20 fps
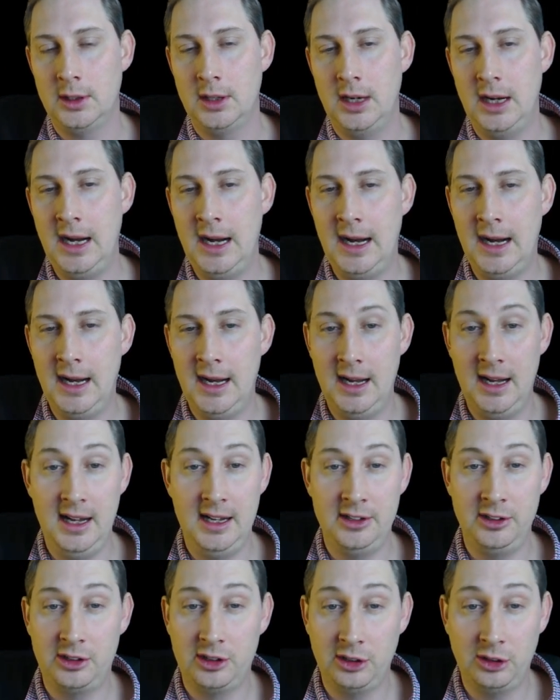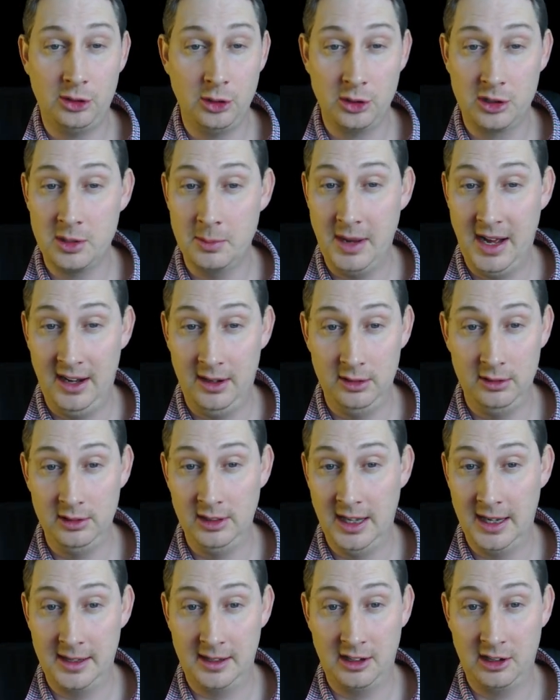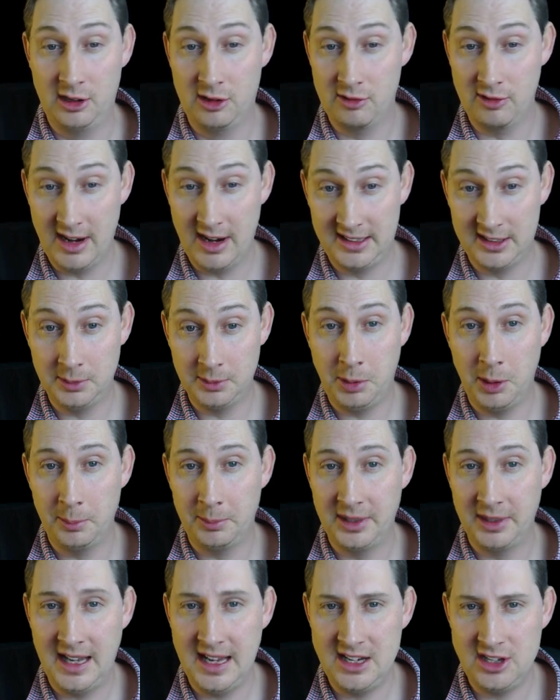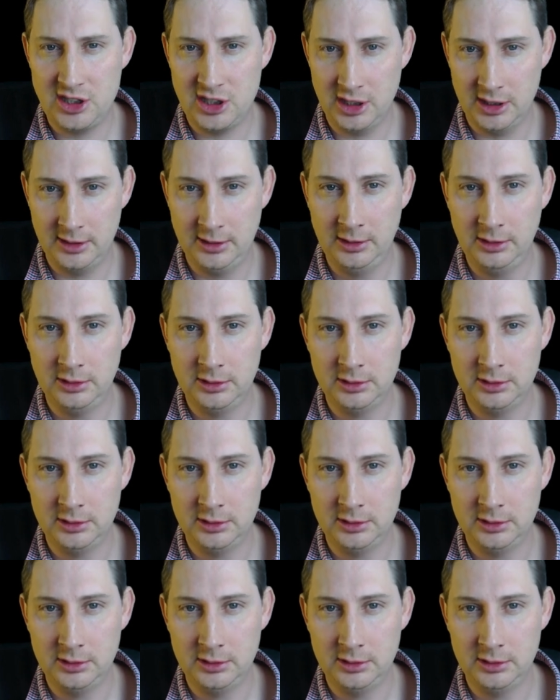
And you can talk about like greater population.